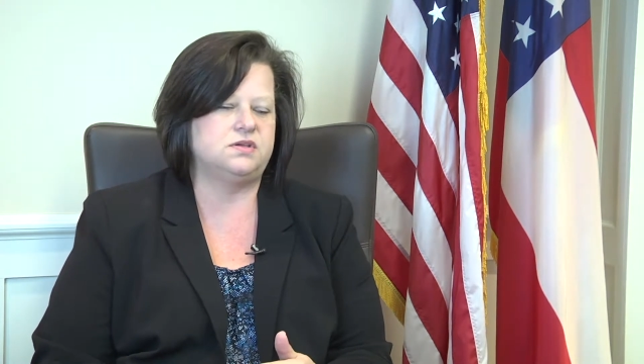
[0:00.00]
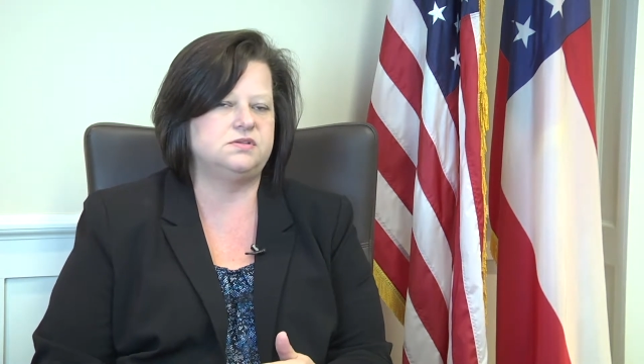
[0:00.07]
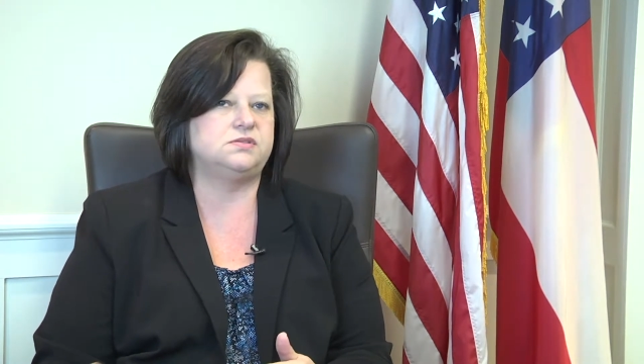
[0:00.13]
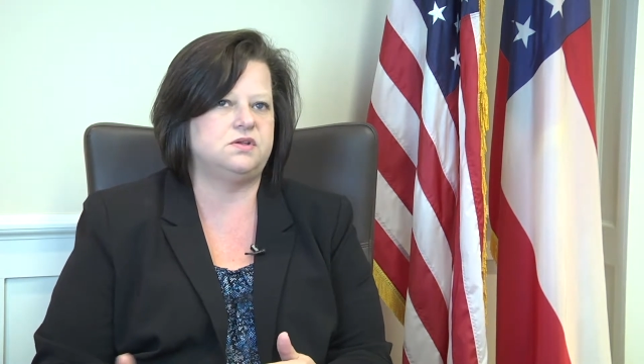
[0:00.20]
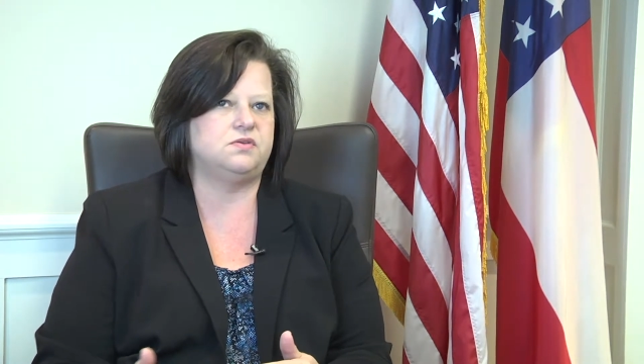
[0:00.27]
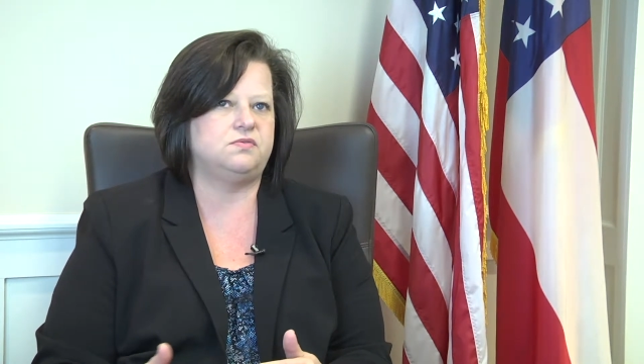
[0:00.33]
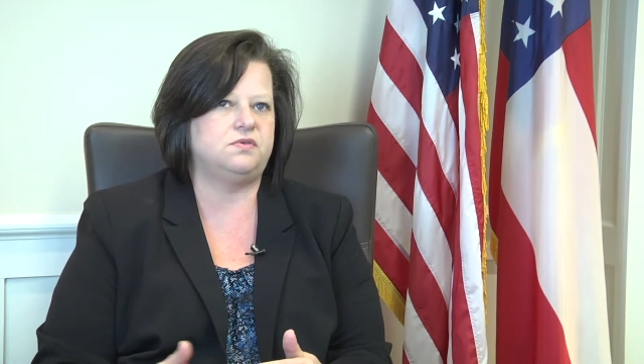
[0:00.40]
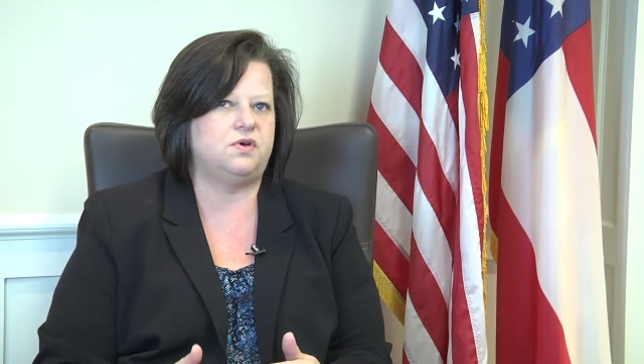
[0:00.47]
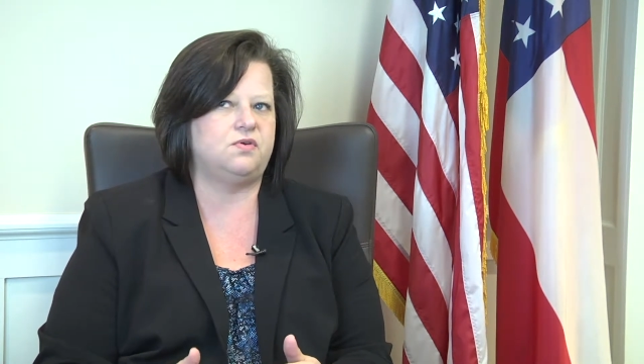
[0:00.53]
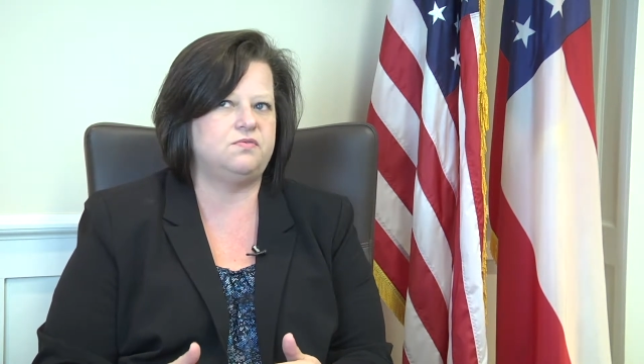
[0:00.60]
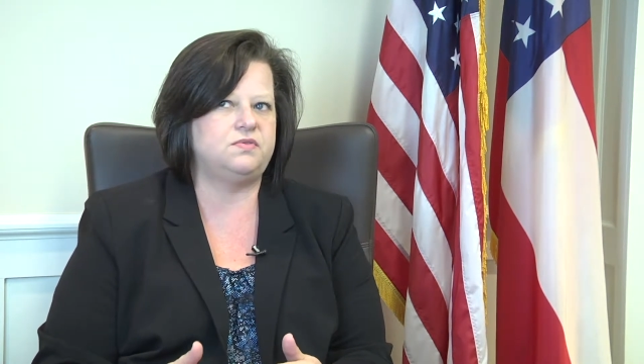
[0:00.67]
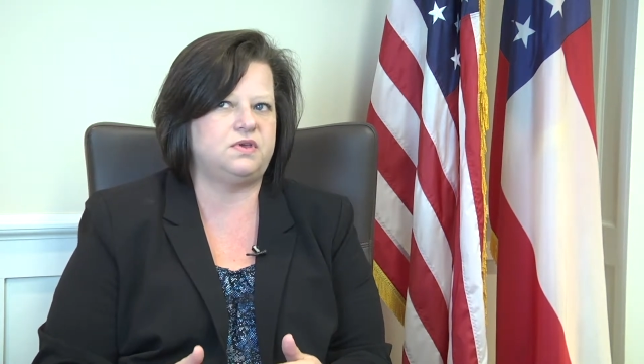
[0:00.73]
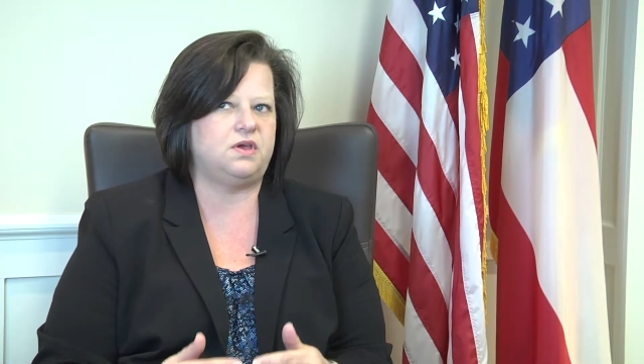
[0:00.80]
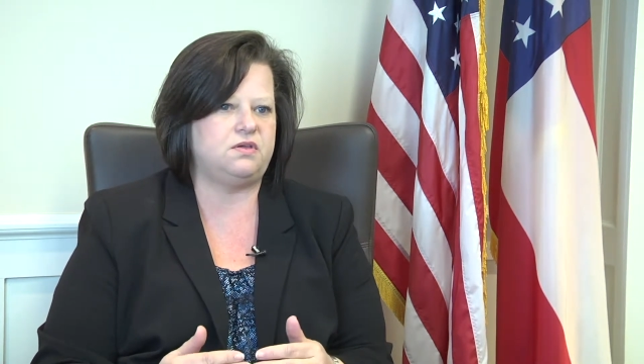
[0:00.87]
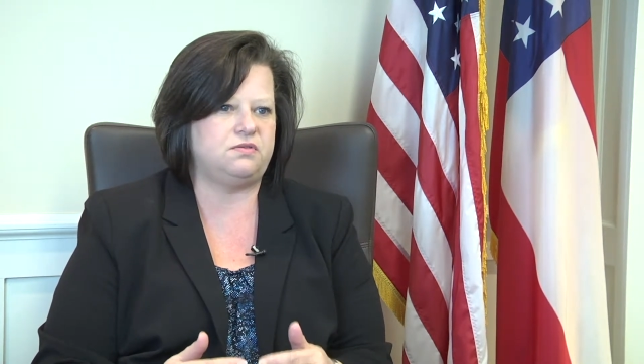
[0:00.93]
So the
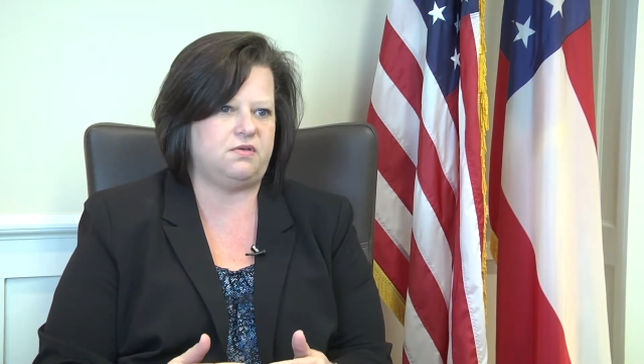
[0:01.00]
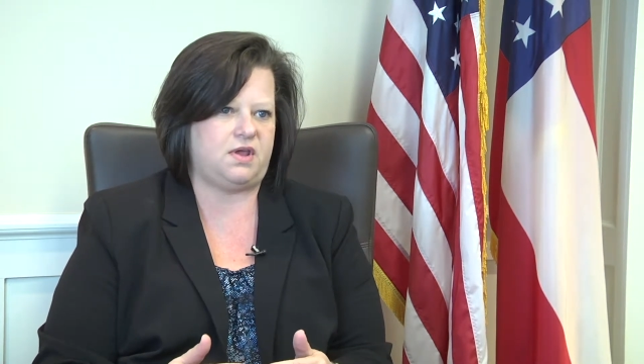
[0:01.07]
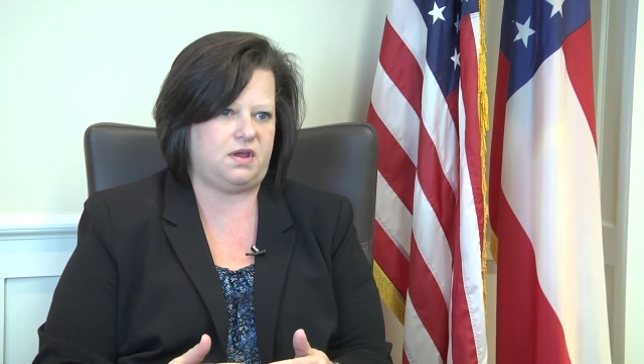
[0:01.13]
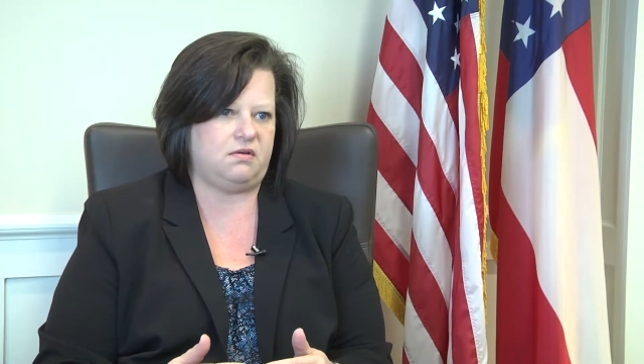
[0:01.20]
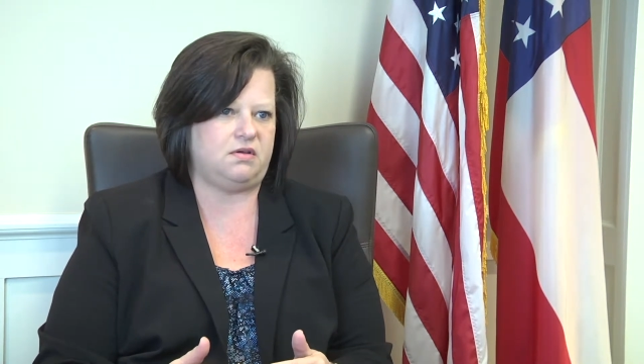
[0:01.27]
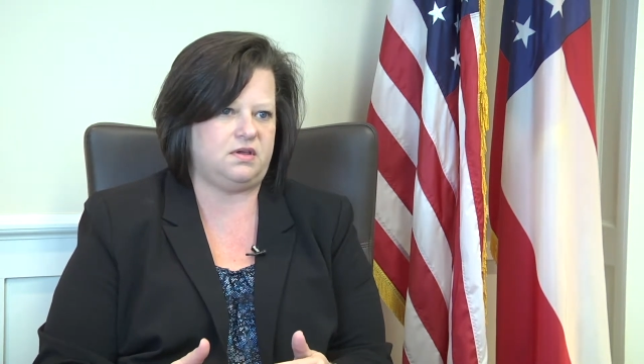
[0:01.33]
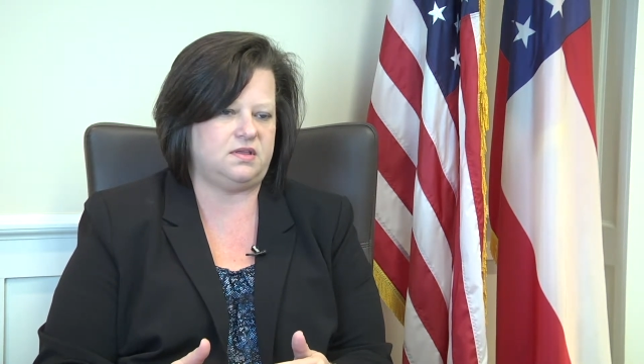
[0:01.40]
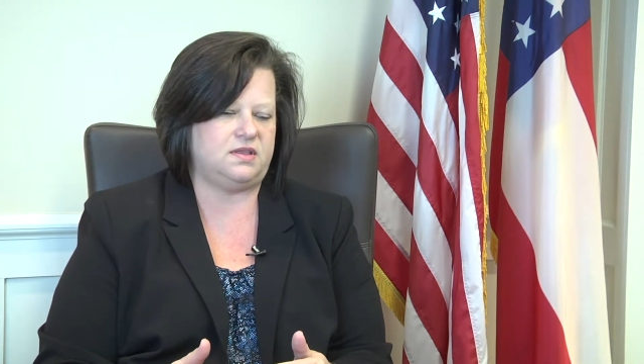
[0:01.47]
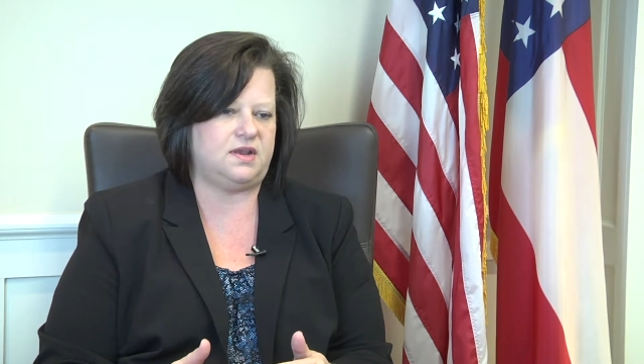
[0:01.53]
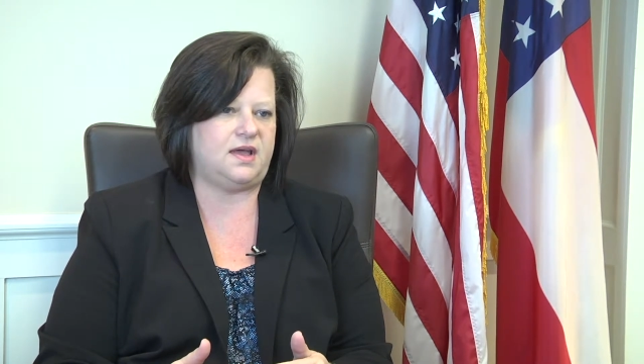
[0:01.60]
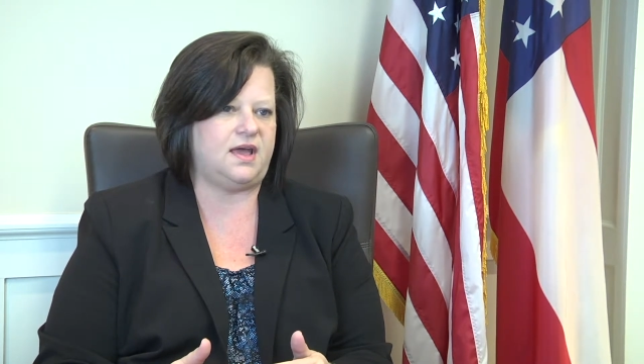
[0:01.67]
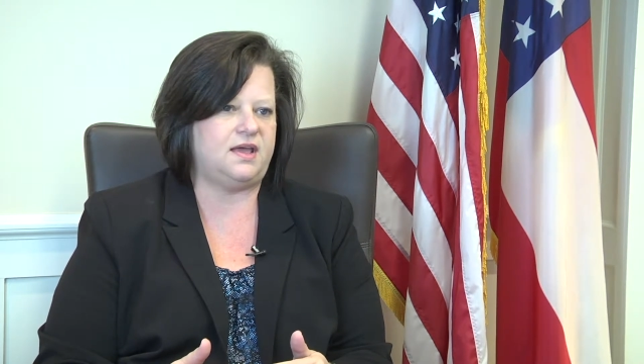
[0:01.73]
only other area that I